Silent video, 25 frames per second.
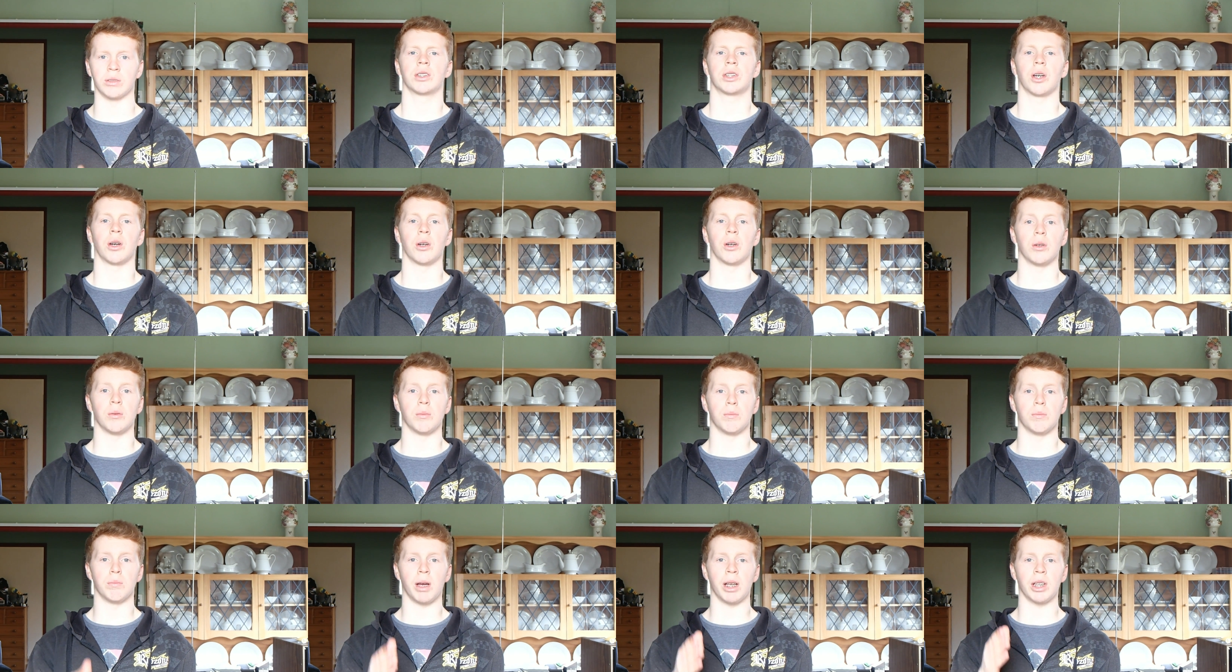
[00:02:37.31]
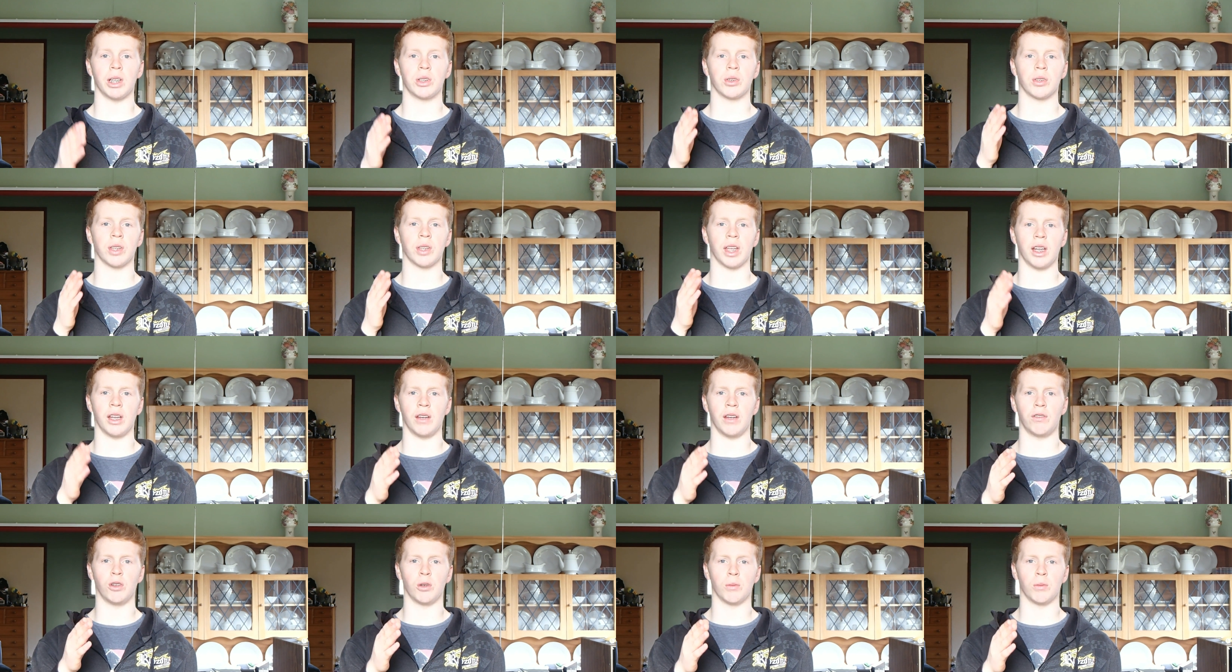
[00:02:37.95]
So make sure that
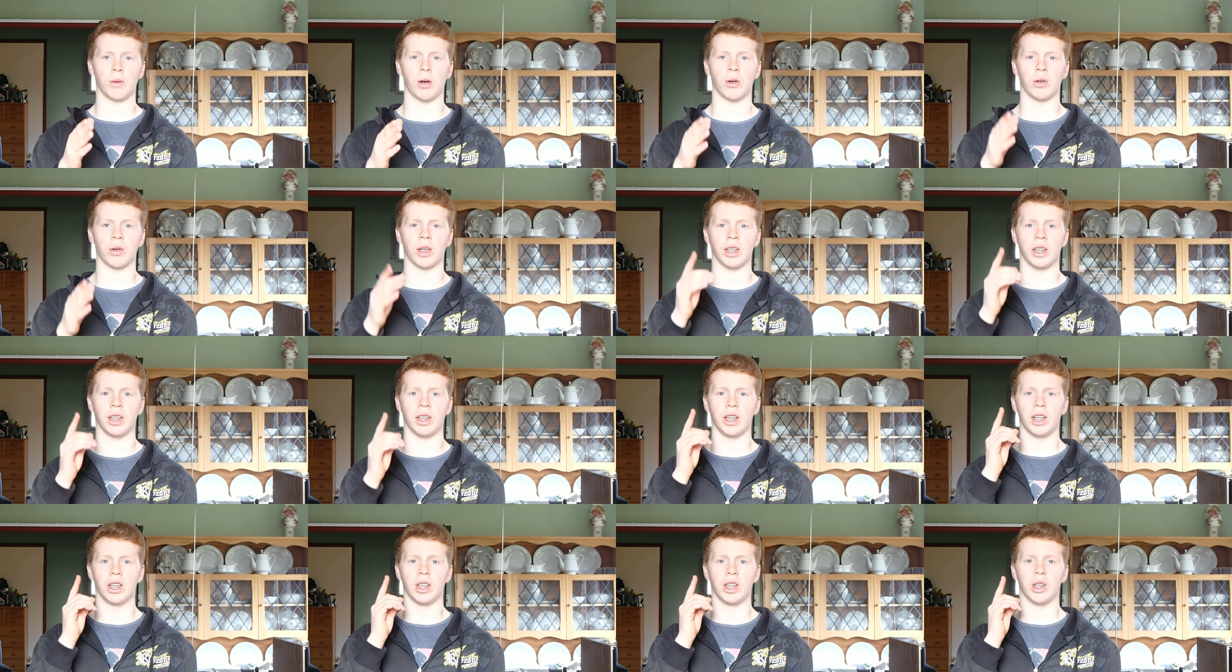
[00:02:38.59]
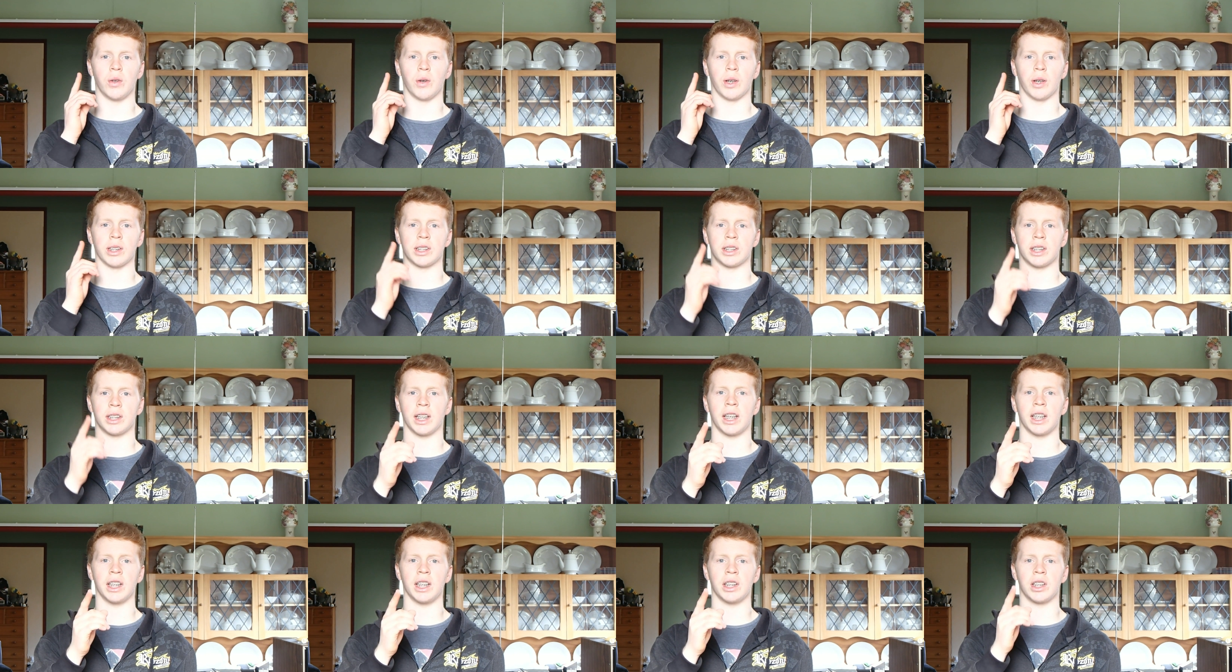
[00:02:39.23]
if you're bulking, you are
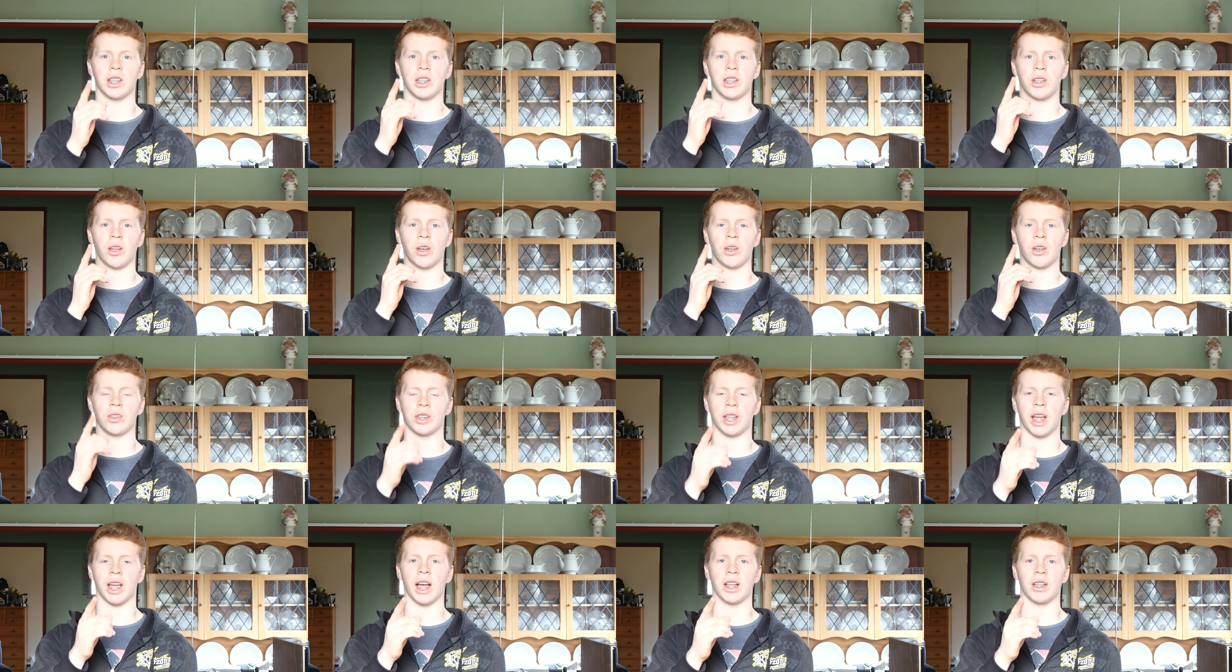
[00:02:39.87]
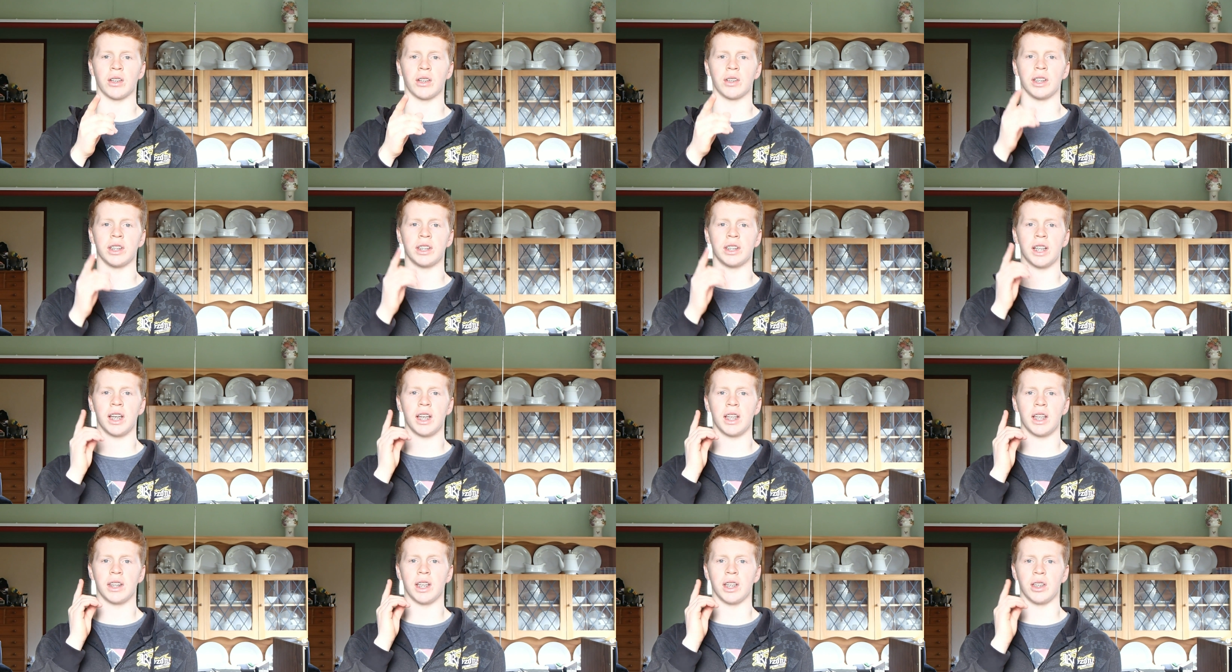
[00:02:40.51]
sticking to those calories
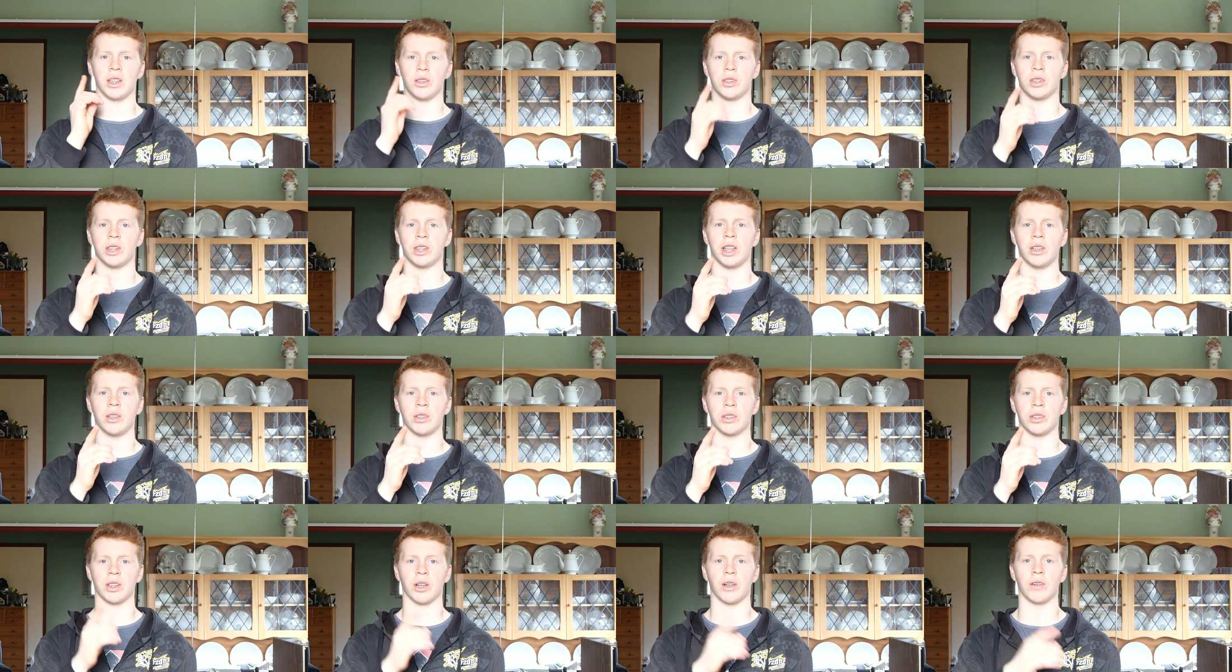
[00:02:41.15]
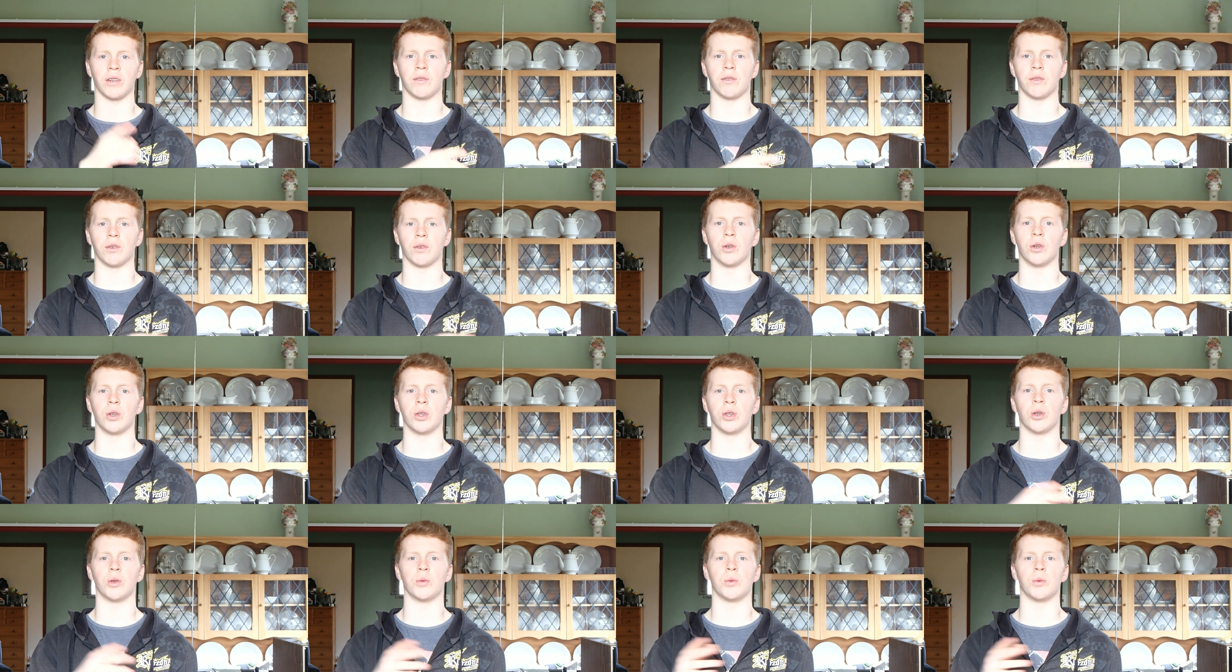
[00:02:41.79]
that you set yourself for
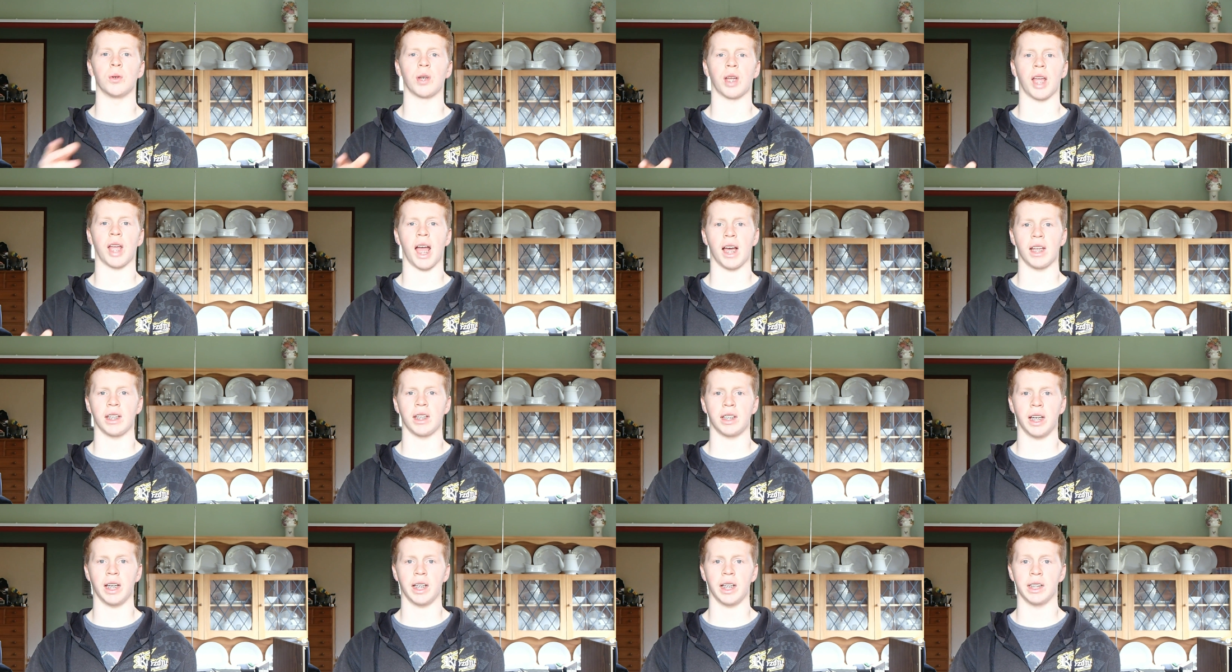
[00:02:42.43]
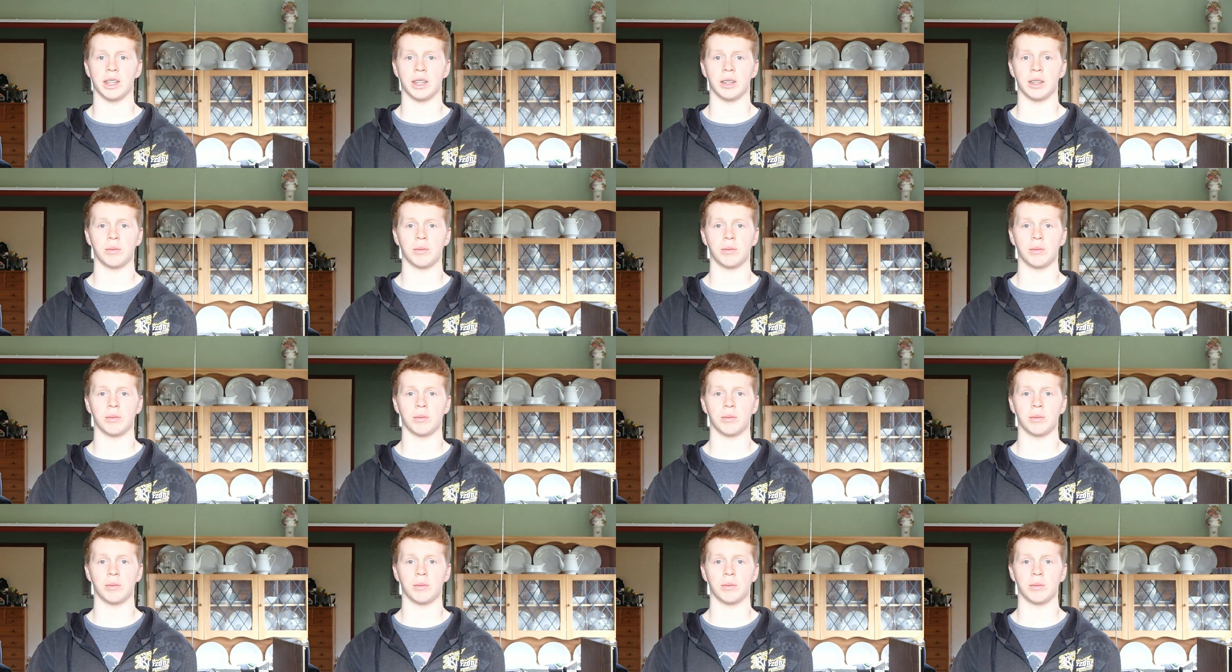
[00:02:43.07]
your workout days.